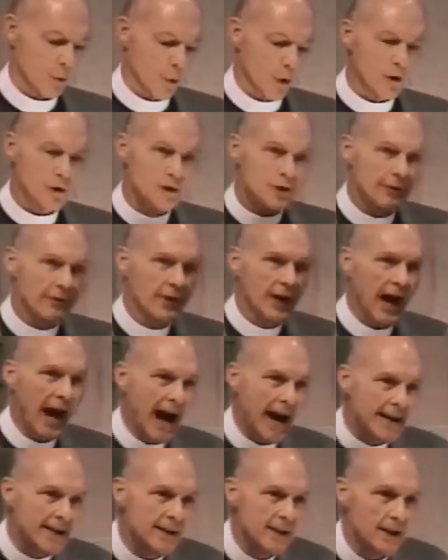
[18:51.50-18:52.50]
Words of
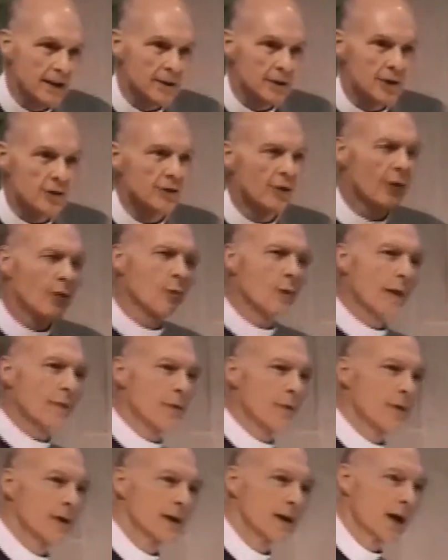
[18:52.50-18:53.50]
kindness
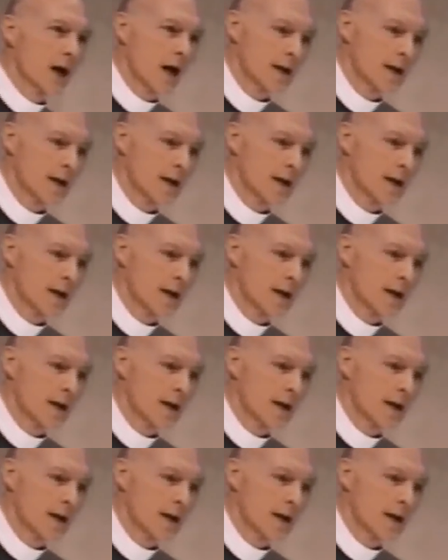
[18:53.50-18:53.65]
rather than